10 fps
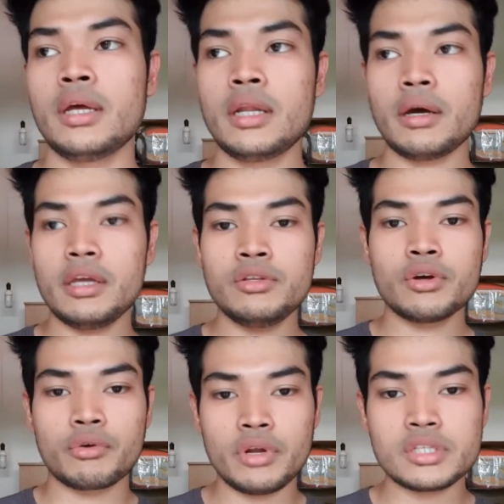Now in
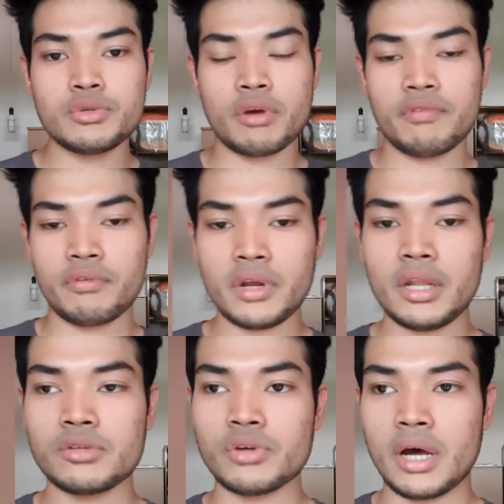your wrist, you have your
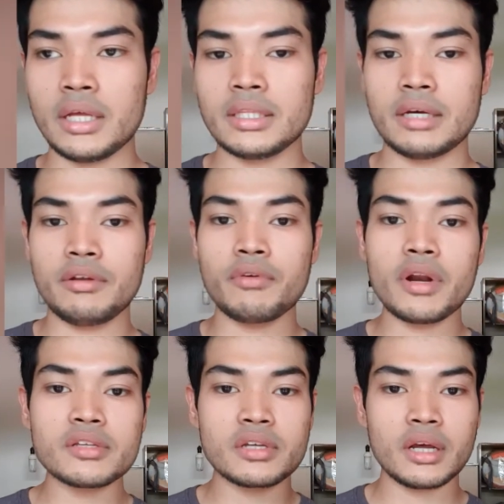radius, your ulna. Your
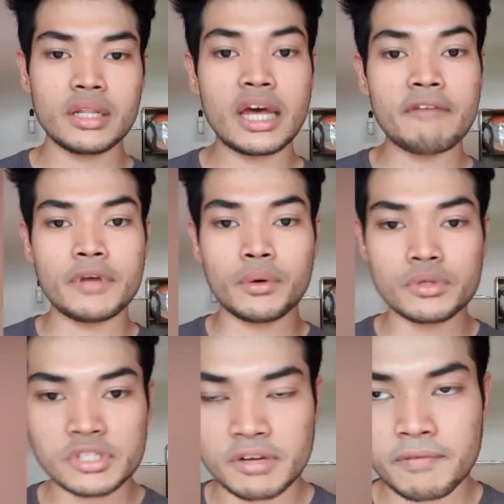radius and ulna have their
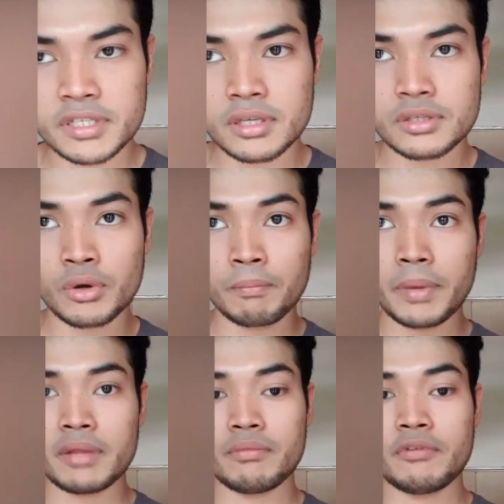own surfaces
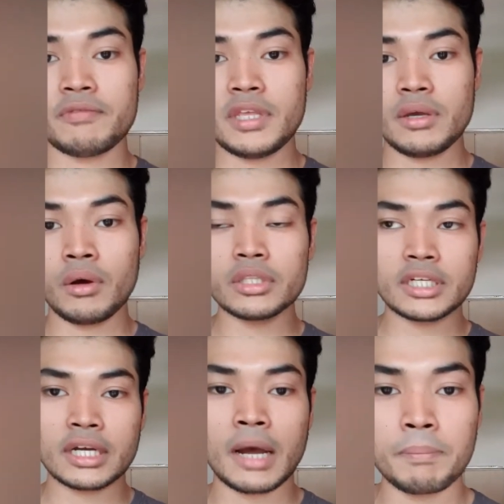compared with all
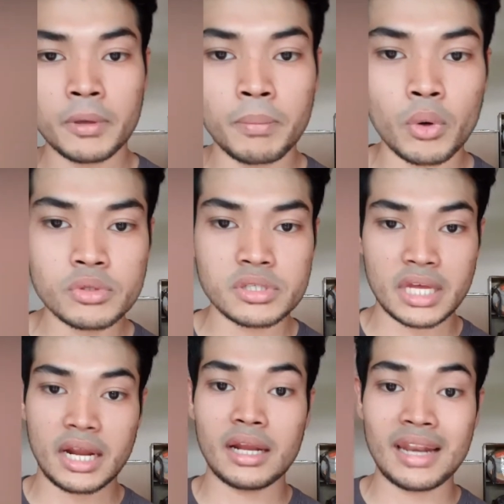the couple bones
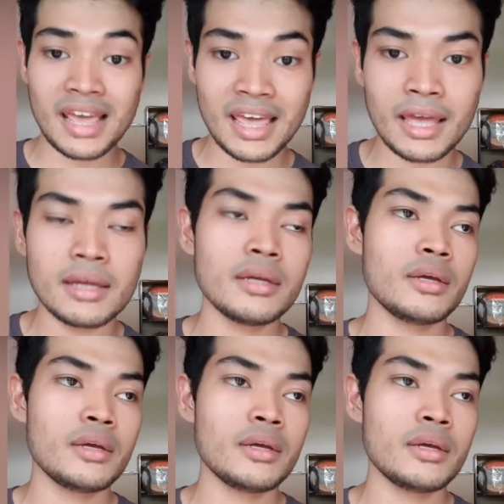that are there.